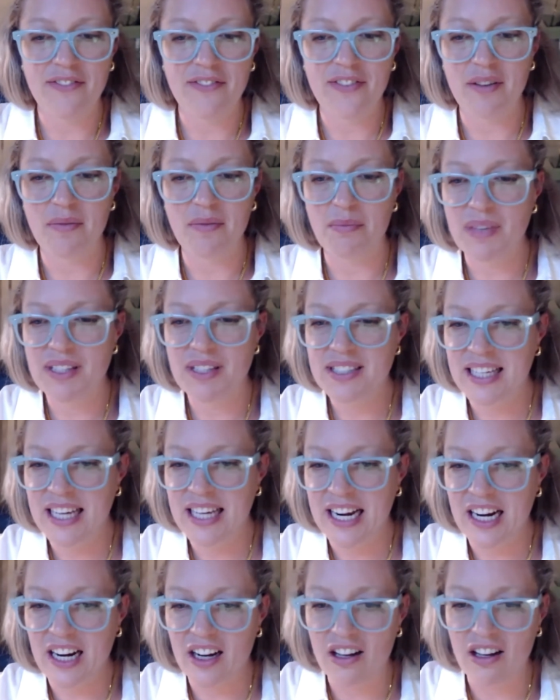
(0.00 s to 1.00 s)
From Miss
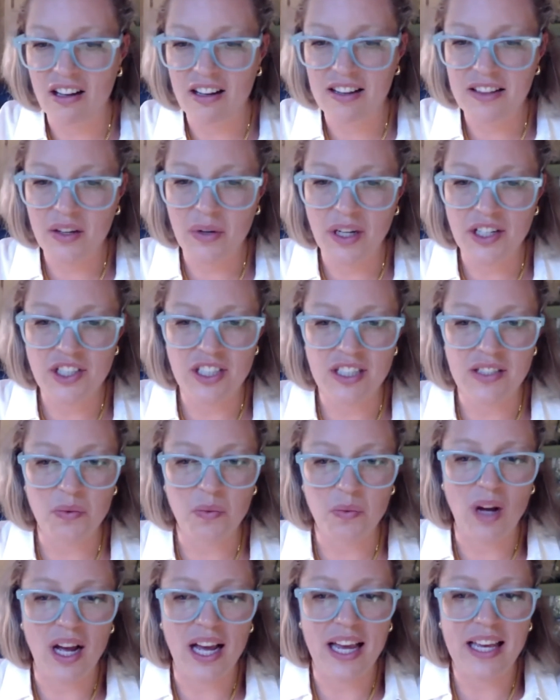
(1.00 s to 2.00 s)
Carol, and the question
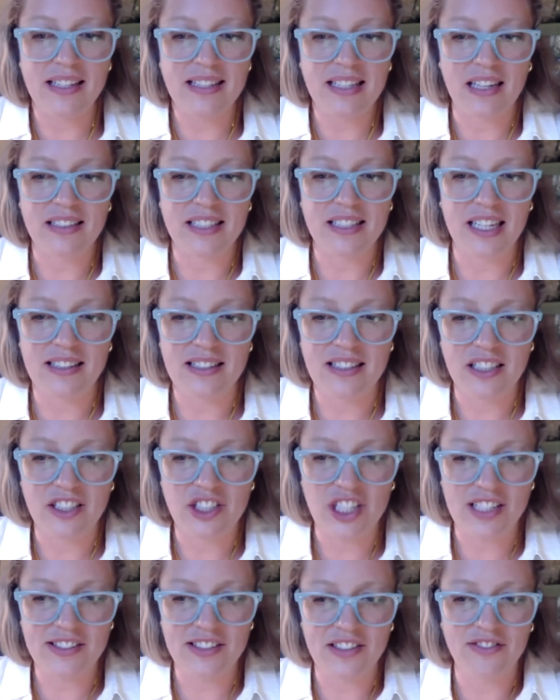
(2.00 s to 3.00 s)
is, why is LDN
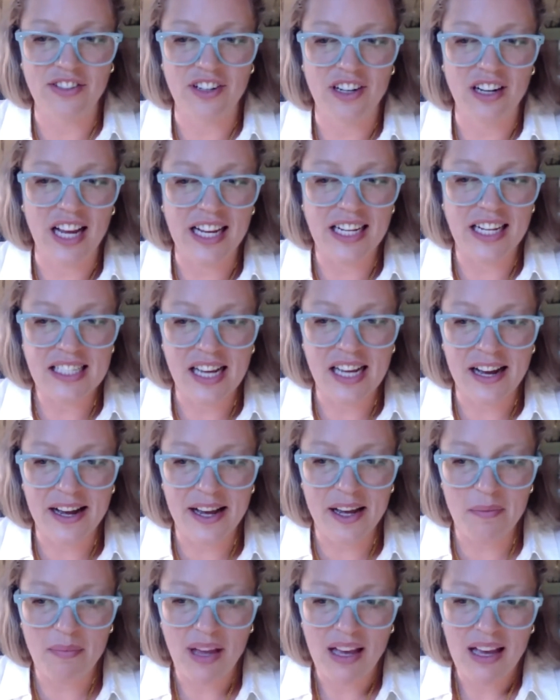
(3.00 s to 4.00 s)
suggested for
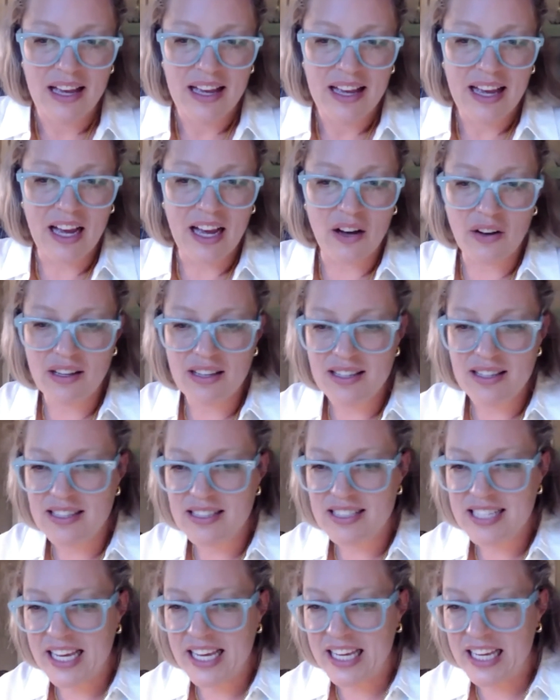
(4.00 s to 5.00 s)
nighttime? How
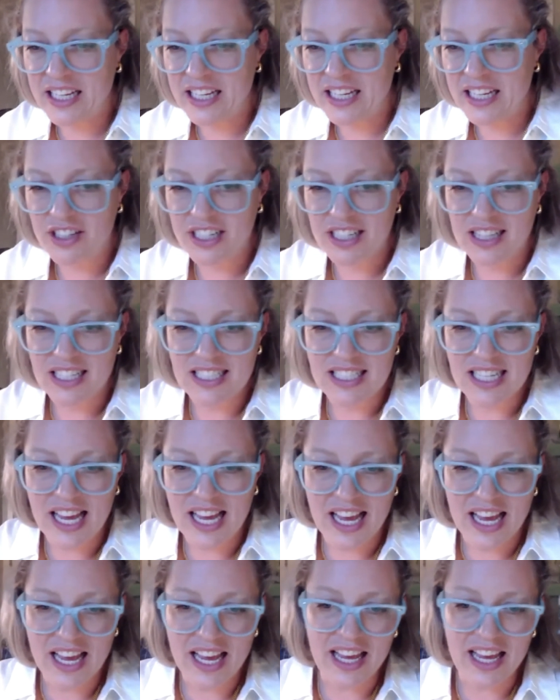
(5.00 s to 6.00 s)
is taking it during the
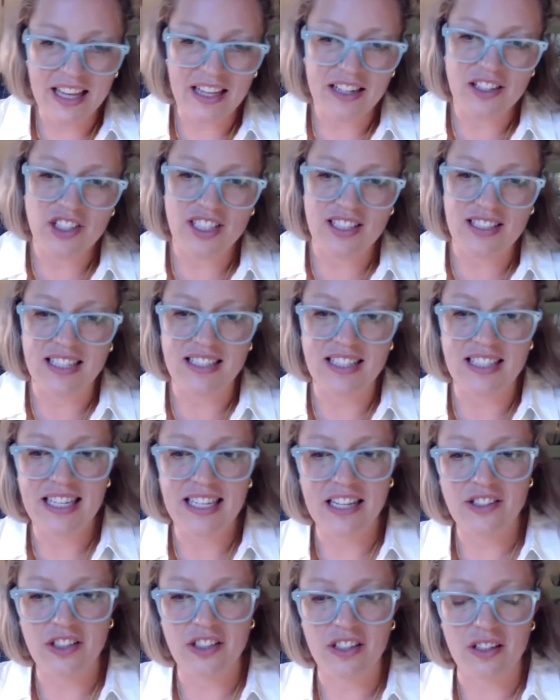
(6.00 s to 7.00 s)
day? And she says it
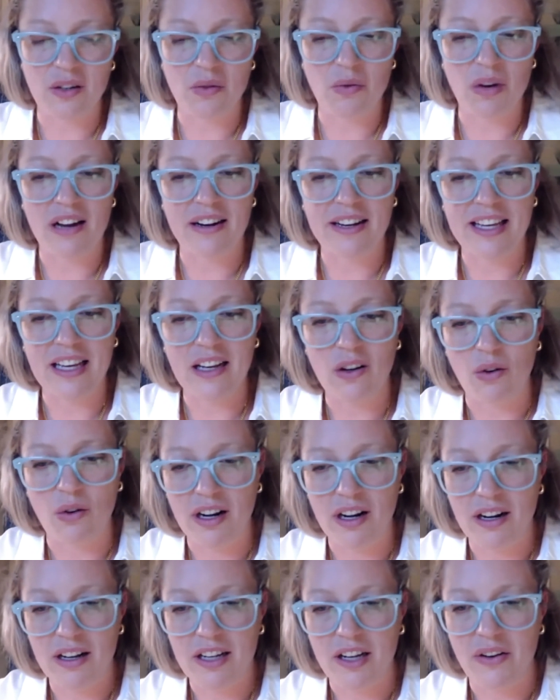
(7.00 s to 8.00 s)
takes her a little while to get
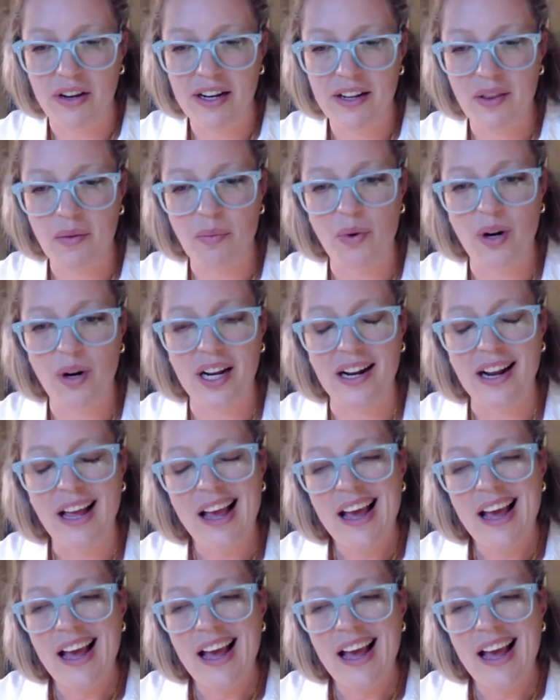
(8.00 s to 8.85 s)
going in the morning.